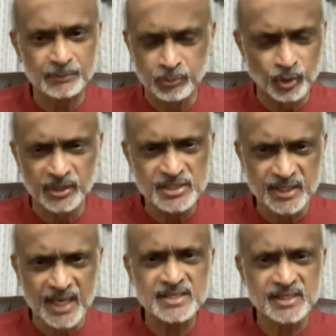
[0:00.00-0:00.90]
and Putin is
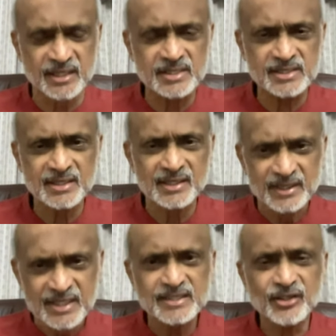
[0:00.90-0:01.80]
a nationalist,
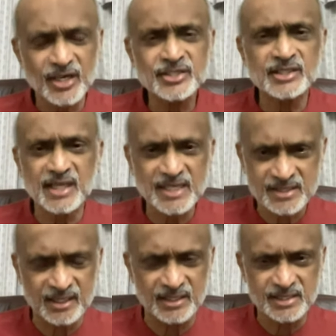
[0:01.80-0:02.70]
he's a Russian
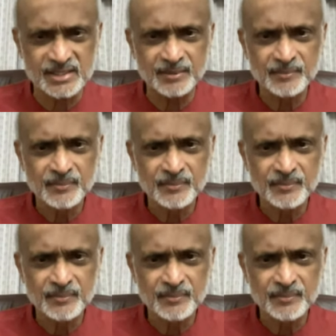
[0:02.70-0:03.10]
nationalist.